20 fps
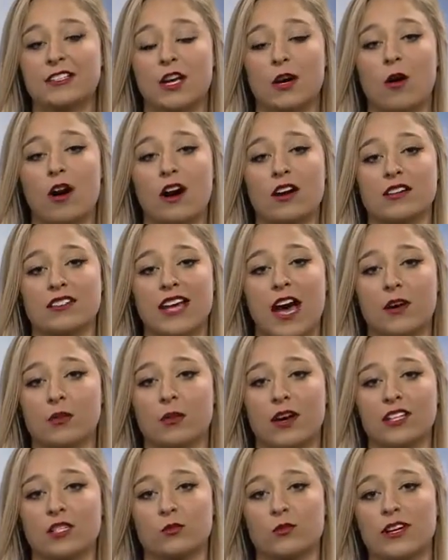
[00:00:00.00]
so our
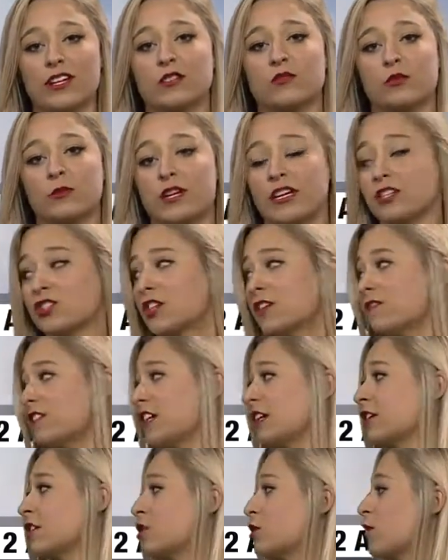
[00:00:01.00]
southwest winds will be
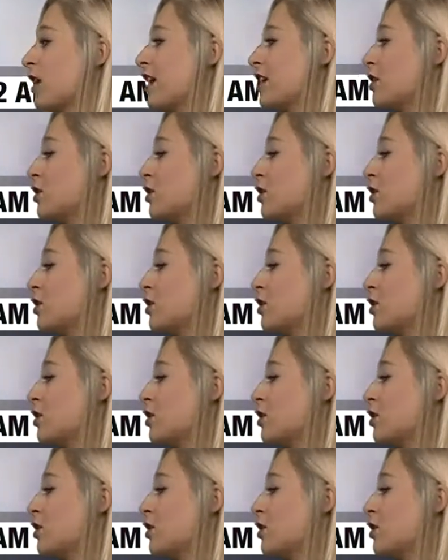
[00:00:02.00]
shifting to a